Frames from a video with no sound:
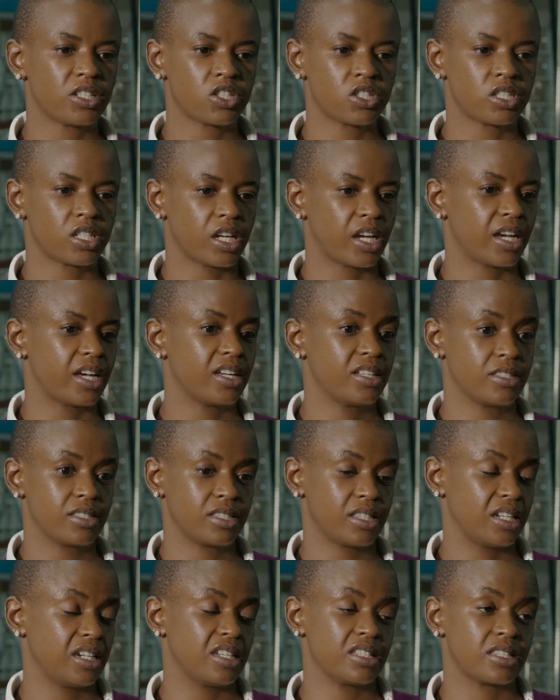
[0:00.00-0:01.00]
She has
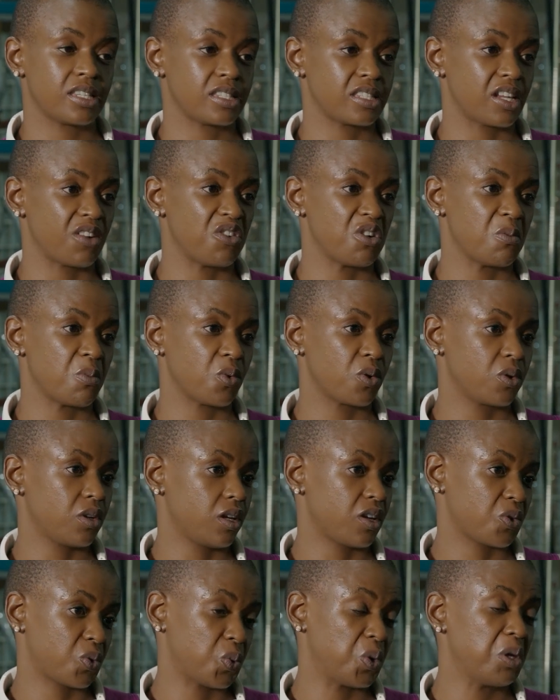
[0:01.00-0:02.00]
the necessary
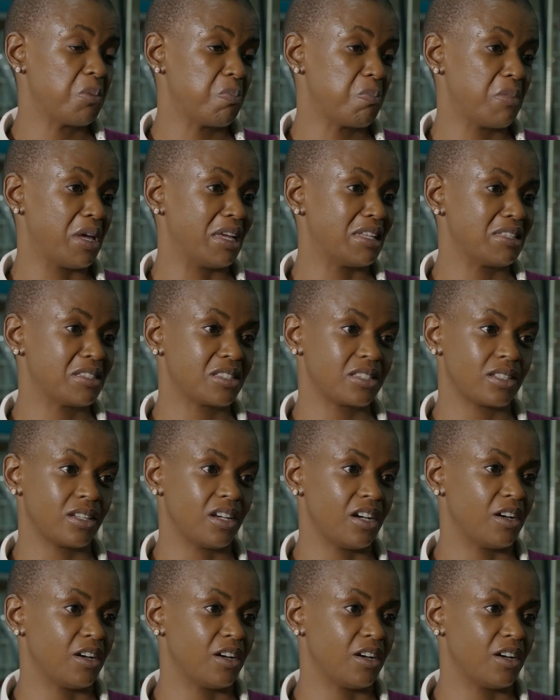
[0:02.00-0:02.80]
equipment,